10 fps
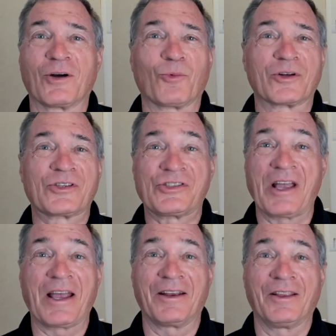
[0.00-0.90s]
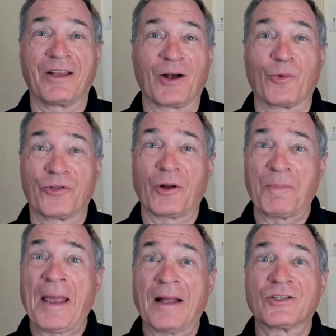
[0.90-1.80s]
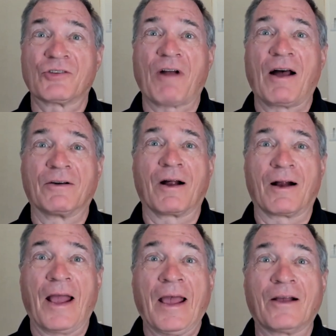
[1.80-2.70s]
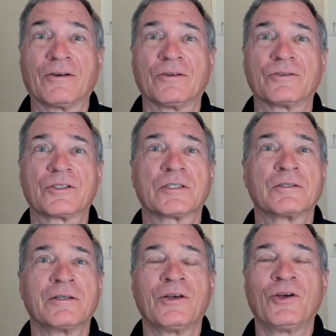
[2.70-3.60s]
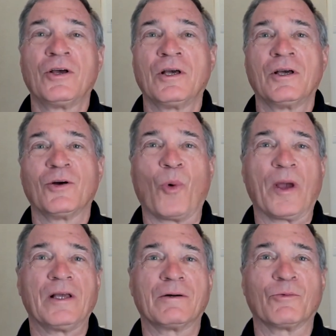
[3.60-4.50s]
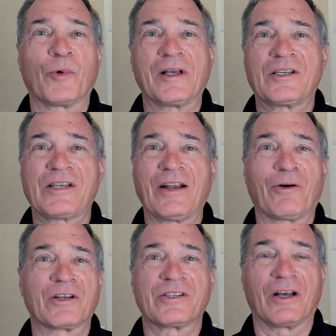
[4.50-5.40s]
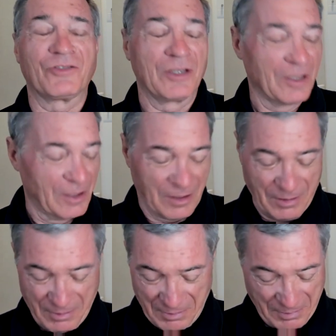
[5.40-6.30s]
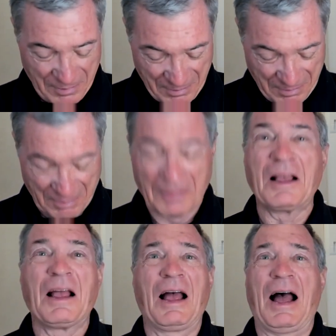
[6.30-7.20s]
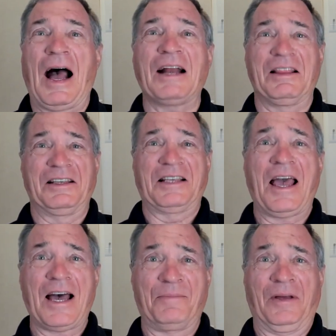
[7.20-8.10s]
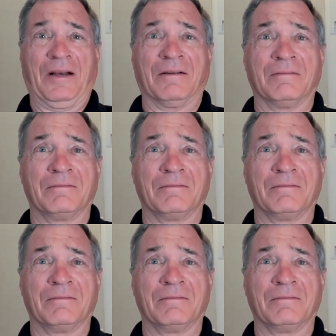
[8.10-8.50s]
that we're standing there with our pants around our ankles, we say to ourselves, how did this happen?